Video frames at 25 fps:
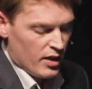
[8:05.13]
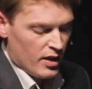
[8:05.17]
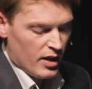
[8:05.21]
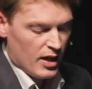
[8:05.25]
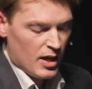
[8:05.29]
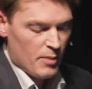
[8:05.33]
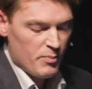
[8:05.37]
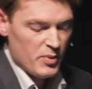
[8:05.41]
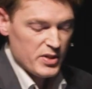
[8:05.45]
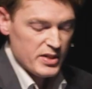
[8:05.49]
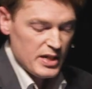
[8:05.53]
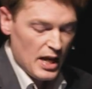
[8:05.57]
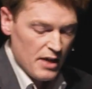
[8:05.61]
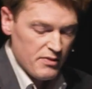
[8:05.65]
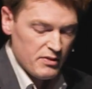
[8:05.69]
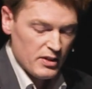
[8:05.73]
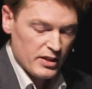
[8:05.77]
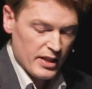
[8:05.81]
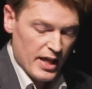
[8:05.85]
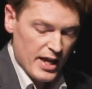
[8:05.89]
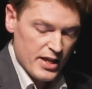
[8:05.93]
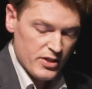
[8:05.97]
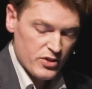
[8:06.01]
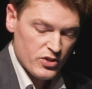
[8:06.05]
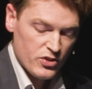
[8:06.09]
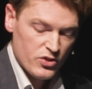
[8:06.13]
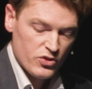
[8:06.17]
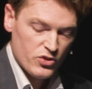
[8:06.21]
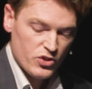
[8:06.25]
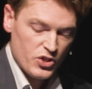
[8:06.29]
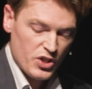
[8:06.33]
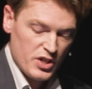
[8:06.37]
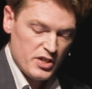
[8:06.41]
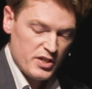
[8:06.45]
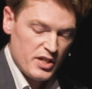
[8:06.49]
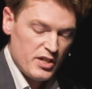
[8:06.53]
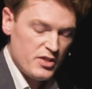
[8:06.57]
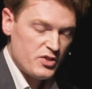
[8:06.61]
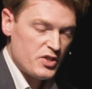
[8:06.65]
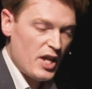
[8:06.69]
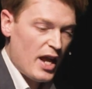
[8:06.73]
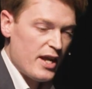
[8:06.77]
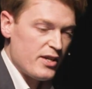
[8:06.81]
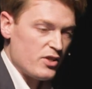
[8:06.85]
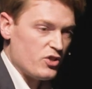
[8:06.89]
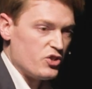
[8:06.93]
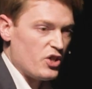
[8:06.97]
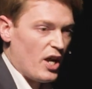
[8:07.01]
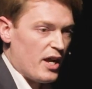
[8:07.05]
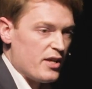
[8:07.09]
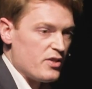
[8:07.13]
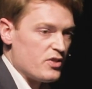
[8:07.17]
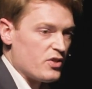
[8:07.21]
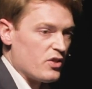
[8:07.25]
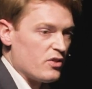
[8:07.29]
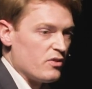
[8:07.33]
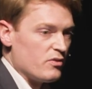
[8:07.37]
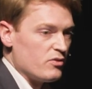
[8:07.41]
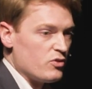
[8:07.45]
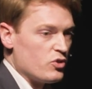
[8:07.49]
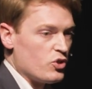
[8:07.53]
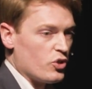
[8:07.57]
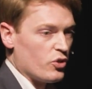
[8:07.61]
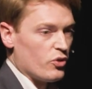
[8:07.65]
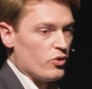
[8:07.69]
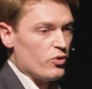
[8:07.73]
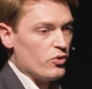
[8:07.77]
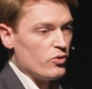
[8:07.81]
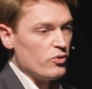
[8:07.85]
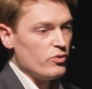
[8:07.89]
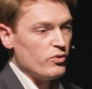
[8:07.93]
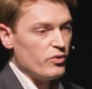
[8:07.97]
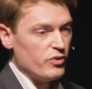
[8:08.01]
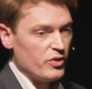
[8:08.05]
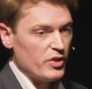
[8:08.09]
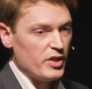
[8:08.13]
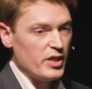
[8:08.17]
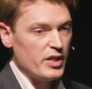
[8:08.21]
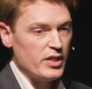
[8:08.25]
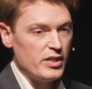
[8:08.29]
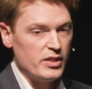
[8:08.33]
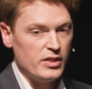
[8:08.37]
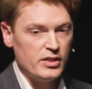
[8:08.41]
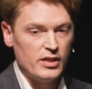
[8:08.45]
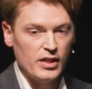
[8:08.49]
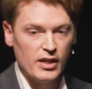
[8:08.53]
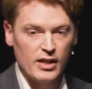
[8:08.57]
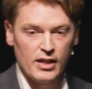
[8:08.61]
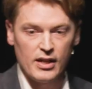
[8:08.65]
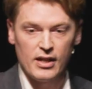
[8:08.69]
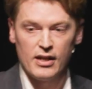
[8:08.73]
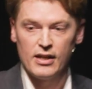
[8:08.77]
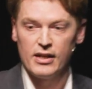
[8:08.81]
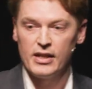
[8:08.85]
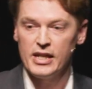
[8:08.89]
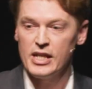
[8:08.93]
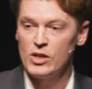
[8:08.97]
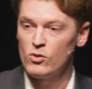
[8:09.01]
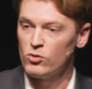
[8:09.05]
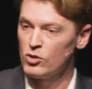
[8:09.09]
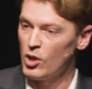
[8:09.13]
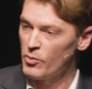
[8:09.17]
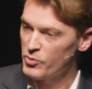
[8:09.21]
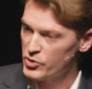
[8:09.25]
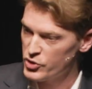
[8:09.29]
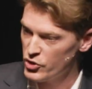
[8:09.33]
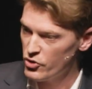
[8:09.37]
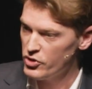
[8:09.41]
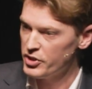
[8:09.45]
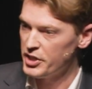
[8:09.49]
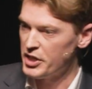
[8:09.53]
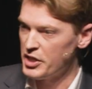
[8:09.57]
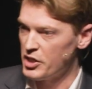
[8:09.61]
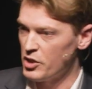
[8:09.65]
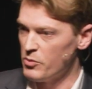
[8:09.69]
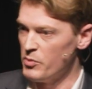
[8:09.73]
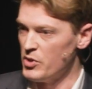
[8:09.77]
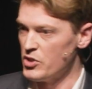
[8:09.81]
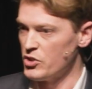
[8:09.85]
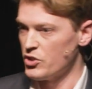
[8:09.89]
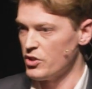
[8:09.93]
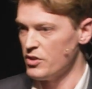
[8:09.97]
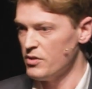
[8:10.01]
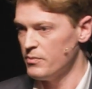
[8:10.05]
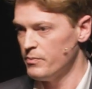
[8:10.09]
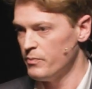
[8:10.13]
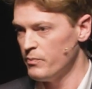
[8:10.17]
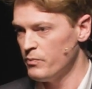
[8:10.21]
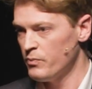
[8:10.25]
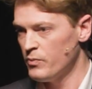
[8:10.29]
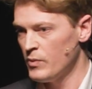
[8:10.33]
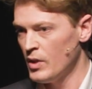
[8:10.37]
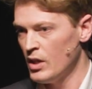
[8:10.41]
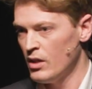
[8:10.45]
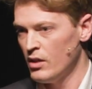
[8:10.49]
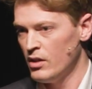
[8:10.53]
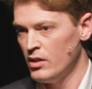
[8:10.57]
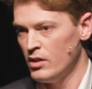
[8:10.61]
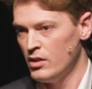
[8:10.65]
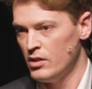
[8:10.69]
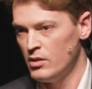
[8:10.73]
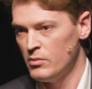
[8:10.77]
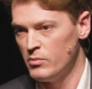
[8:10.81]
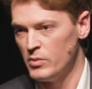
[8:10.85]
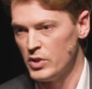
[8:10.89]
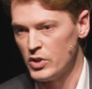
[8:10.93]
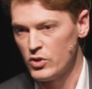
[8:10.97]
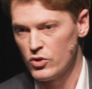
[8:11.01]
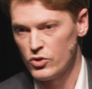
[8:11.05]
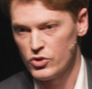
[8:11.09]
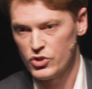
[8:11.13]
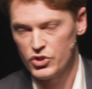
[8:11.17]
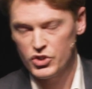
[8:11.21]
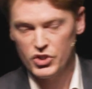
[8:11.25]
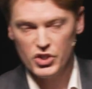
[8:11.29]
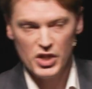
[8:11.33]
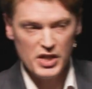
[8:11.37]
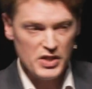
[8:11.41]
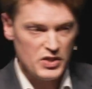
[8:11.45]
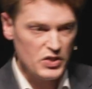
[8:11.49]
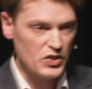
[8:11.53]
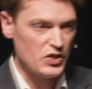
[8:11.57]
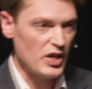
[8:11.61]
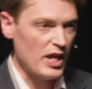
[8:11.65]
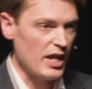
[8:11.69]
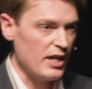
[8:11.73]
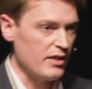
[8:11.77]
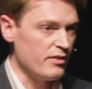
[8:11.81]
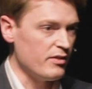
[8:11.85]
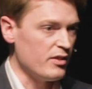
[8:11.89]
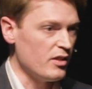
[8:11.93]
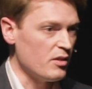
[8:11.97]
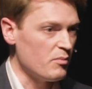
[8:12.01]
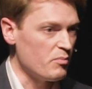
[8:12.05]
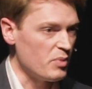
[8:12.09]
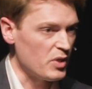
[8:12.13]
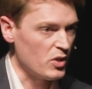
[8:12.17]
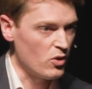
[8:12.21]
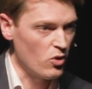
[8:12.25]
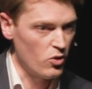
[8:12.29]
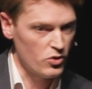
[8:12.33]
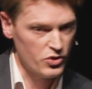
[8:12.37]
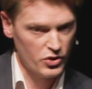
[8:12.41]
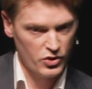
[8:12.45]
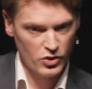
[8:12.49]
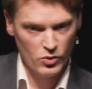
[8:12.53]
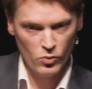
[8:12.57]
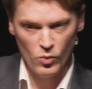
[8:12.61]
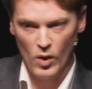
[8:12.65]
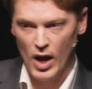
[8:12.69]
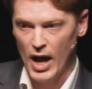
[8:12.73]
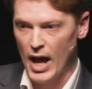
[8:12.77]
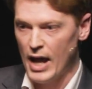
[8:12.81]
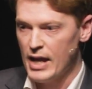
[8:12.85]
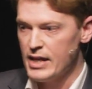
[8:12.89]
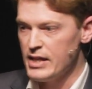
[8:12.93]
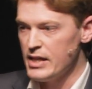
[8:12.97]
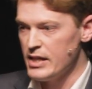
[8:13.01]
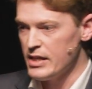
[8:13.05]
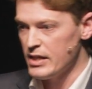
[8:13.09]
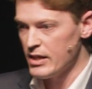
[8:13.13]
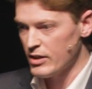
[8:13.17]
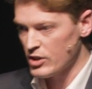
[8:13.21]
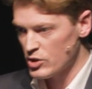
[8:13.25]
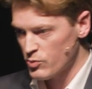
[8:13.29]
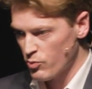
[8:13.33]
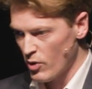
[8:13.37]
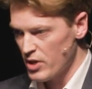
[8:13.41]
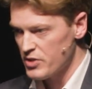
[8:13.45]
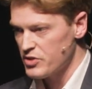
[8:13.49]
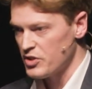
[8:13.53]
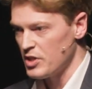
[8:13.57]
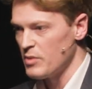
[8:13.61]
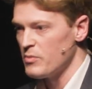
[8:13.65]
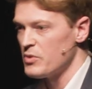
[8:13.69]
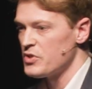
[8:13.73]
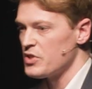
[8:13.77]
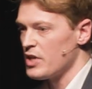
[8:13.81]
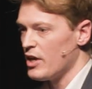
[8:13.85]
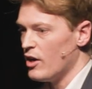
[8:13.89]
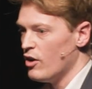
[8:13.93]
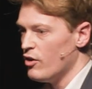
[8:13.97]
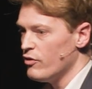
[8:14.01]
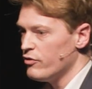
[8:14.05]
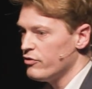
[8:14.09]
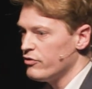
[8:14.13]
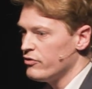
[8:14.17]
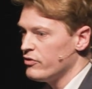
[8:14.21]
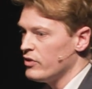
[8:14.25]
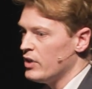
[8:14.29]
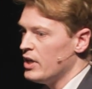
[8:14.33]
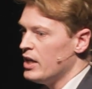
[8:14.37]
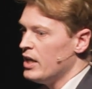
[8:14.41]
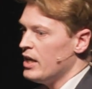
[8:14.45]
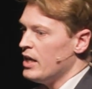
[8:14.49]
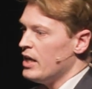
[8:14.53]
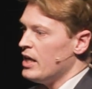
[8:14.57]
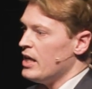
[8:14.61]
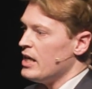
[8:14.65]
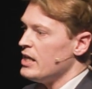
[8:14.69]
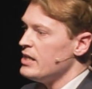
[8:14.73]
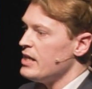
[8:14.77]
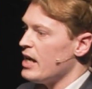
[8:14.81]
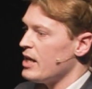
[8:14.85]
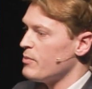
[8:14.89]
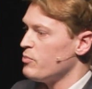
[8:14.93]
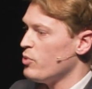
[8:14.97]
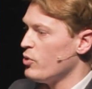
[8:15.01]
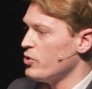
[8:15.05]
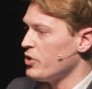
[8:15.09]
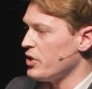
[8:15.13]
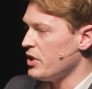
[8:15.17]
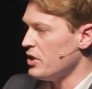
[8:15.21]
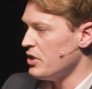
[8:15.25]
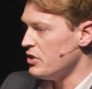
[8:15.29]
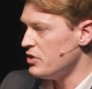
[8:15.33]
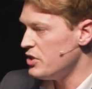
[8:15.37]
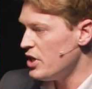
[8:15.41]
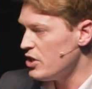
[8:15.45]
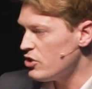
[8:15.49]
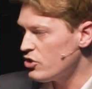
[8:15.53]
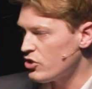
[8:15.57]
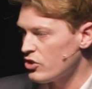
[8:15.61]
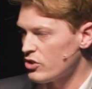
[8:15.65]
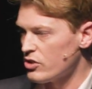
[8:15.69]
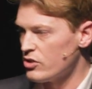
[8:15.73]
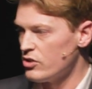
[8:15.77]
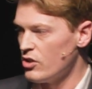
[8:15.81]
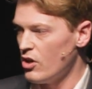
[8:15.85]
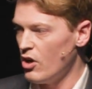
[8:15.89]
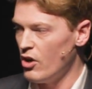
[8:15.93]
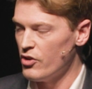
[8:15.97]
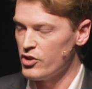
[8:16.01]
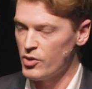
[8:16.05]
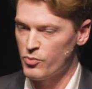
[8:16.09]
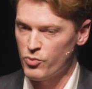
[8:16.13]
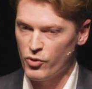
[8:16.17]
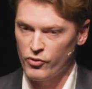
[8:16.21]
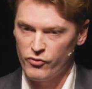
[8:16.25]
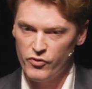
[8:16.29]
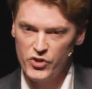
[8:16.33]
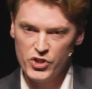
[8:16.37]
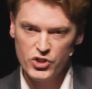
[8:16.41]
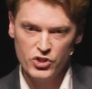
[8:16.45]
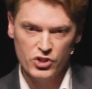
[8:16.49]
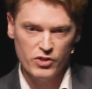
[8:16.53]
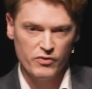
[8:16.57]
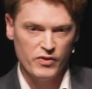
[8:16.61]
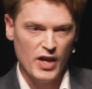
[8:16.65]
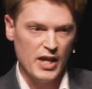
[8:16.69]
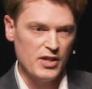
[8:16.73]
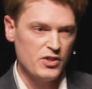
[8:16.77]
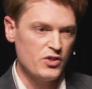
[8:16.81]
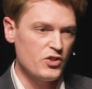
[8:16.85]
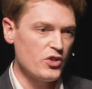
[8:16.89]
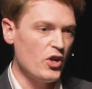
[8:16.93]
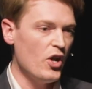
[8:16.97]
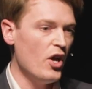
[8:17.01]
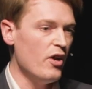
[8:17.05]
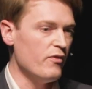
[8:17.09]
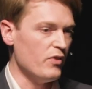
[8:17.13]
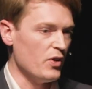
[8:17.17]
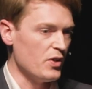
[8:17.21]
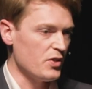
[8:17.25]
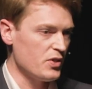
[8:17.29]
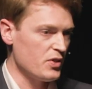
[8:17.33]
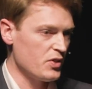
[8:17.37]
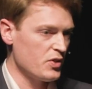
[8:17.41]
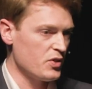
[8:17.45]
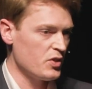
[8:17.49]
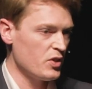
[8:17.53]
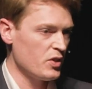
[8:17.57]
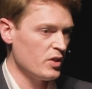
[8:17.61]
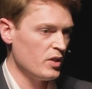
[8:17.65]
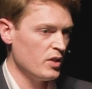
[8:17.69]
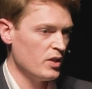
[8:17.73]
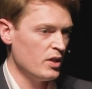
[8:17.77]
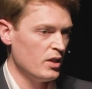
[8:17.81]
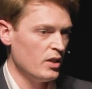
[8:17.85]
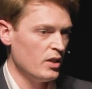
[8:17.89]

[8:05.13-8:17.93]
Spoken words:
But nonetheless, she did take Jason to the Equal Opportunity Commission, because she said that because of the way he expressed himself, he had put a condition on the provision of that service